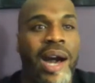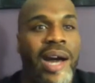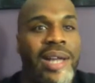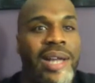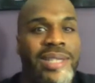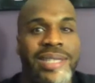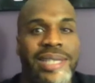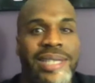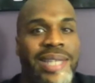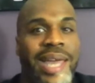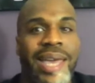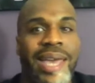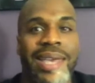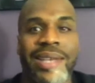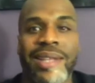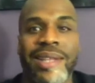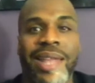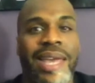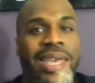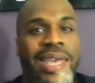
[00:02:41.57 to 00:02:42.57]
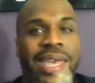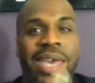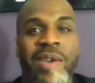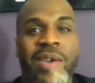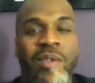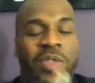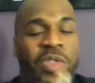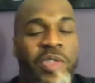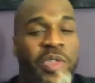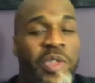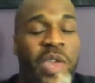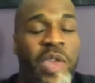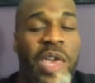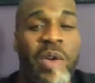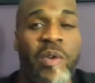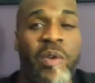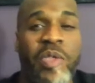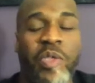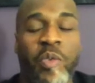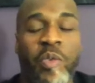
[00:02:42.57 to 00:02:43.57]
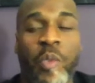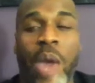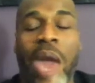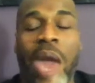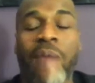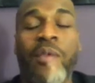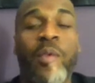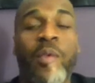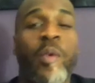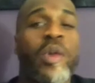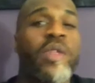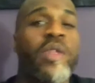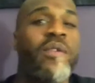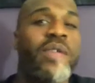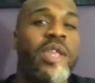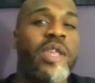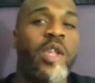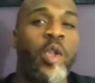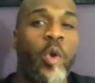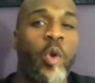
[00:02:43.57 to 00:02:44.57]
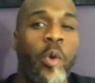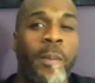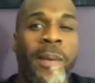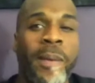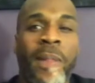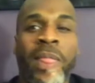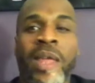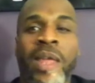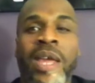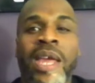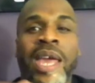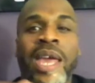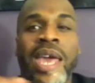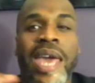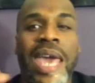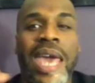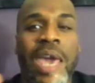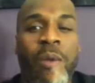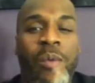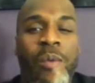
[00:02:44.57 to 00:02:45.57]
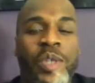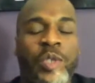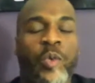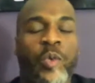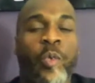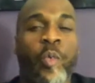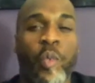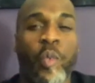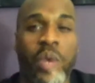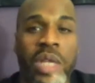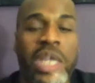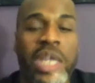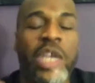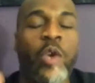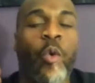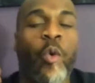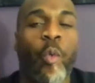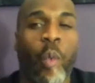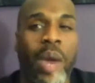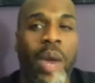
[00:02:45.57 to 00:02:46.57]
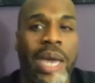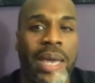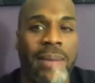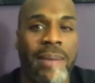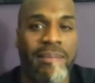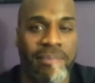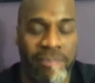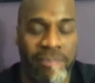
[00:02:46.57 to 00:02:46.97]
tonight. It threw everyone in a loop. It was really great